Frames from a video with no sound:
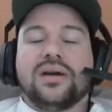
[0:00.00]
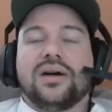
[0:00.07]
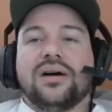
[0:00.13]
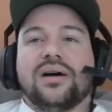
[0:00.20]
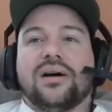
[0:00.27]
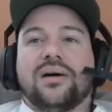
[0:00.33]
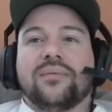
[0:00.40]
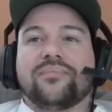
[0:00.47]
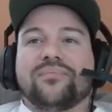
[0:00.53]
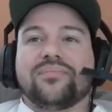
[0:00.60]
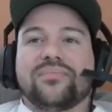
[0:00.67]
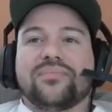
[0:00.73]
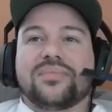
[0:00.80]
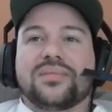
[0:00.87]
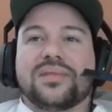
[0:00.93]

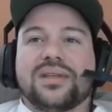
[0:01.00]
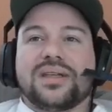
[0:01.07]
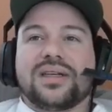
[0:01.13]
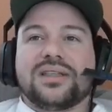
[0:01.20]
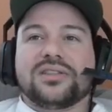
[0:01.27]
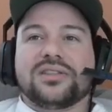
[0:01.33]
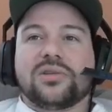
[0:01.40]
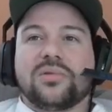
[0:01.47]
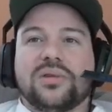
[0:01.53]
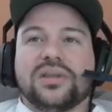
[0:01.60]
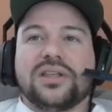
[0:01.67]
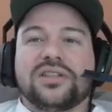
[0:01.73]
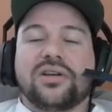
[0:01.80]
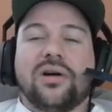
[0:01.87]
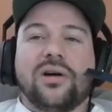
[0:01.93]
So
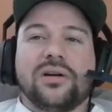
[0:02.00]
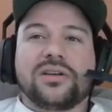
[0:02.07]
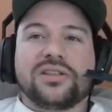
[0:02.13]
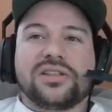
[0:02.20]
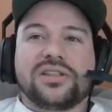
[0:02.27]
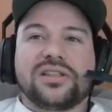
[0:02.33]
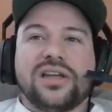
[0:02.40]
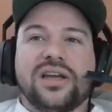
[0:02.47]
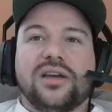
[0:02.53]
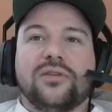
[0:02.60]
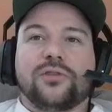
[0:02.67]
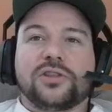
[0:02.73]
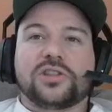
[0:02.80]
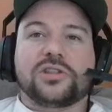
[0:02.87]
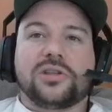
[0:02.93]
it's hard to say
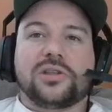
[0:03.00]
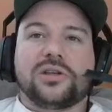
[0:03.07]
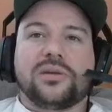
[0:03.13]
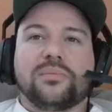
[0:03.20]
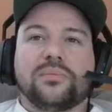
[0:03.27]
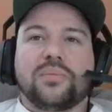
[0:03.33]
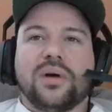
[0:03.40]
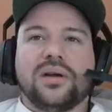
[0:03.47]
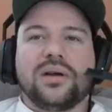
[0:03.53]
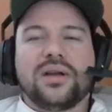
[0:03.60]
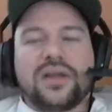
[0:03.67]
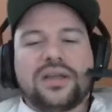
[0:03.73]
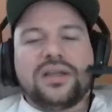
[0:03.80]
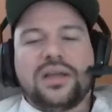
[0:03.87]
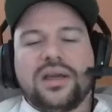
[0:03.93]
for sure, but
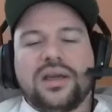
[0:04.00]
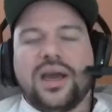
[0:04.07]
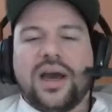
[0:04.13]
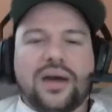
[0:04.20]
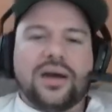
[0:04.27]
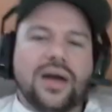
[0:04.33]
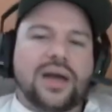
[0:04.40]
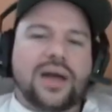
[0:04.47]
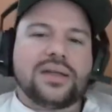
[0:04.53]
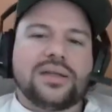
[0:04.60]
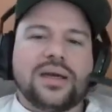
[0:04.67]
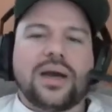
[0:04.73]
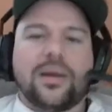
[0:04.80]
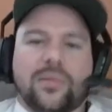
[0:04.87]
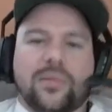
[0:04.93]
yeah,
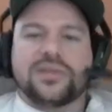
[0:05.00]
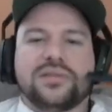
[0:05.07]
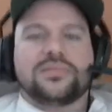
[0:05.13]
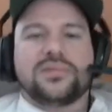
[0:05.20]
I would